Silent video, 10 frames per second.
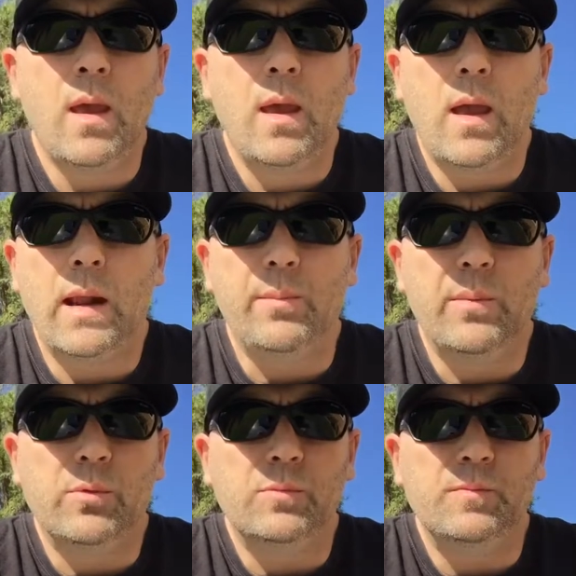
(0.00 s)
Howdy
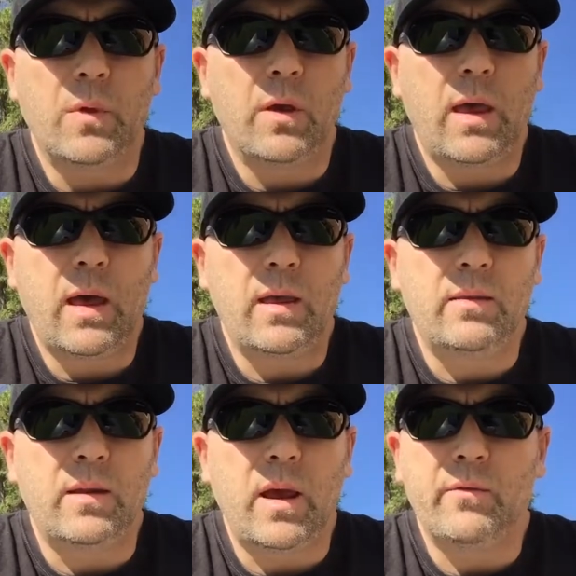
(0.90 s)
people. Okay,
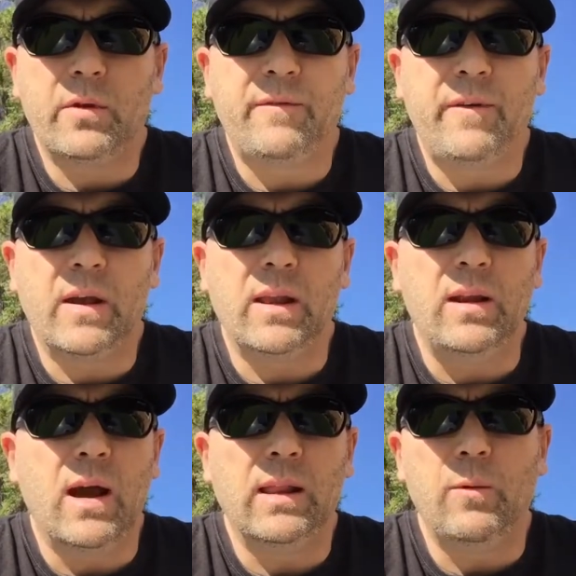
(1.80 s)
today I've got a fairly
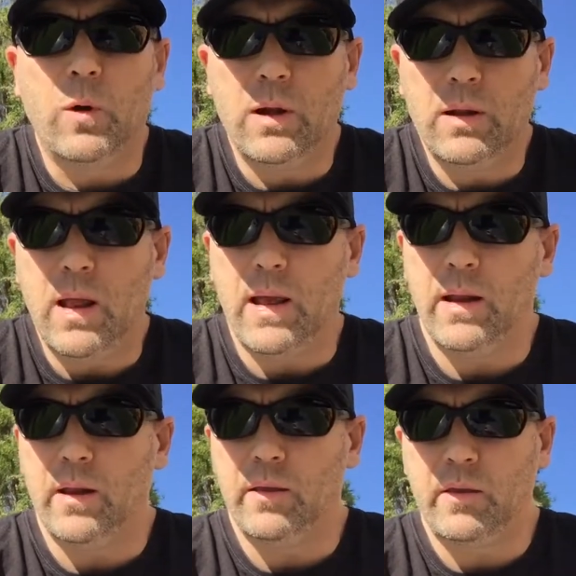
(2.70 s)
gnarly one,
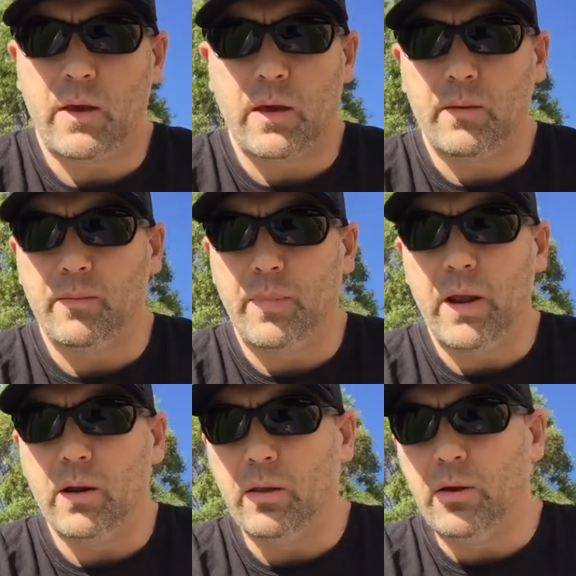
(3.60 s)
and it's
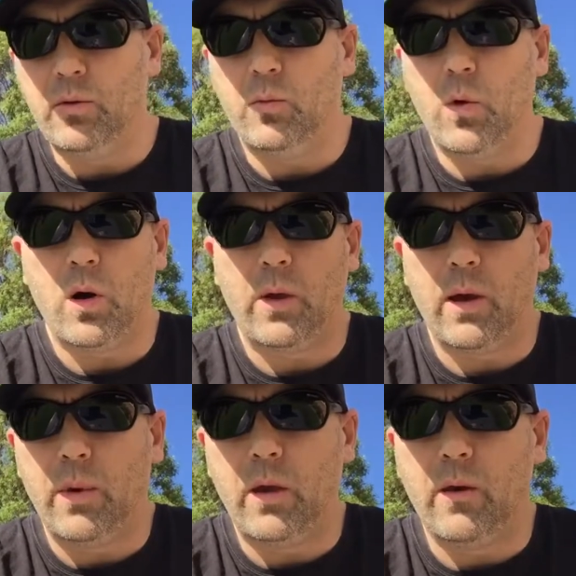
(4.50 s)
been a little while
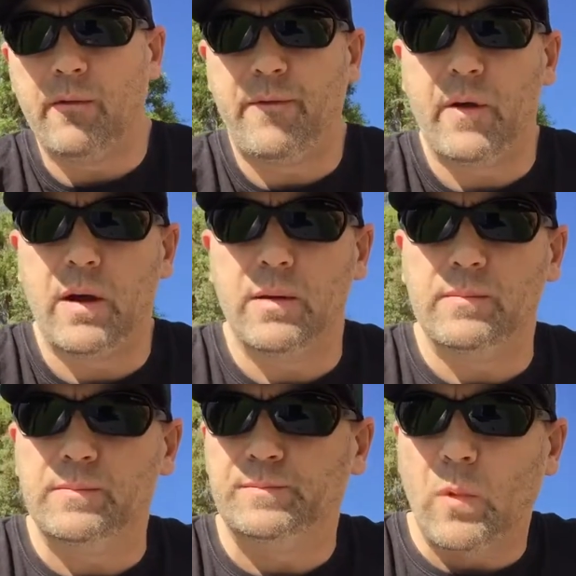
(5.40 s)
coming. I've
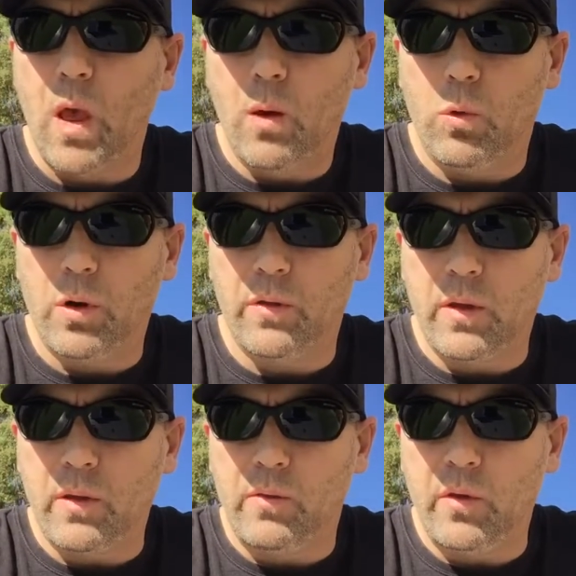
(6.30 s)
wanted
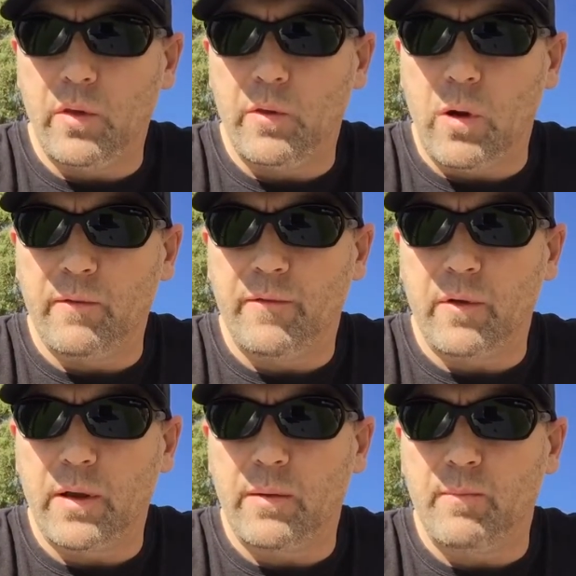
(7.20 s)
to do this one
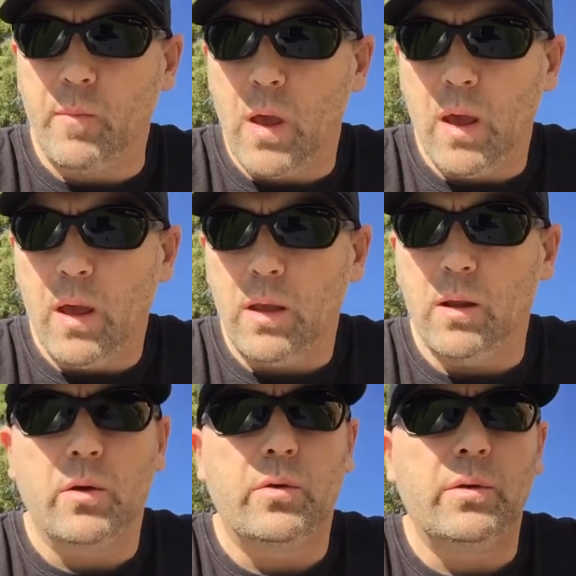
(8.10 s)
for
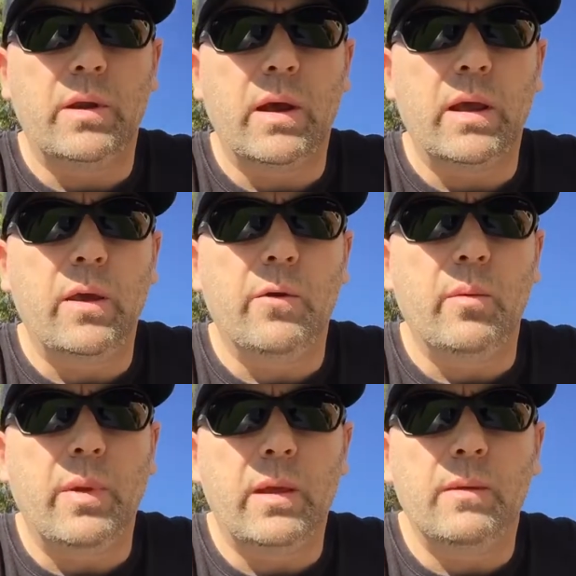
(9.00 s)
a good year and
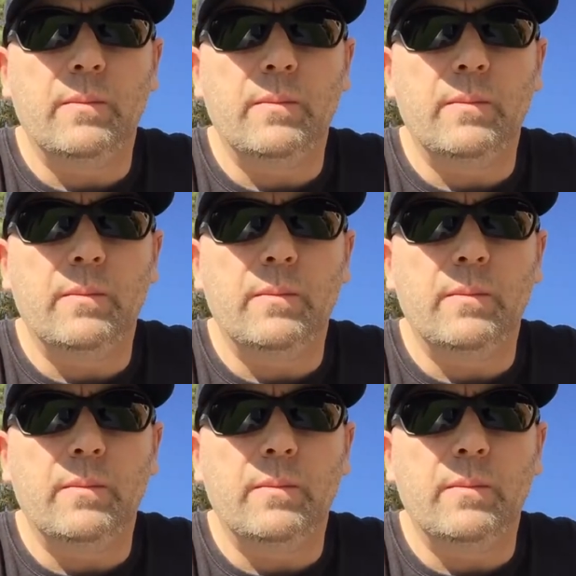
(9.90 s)
a bit.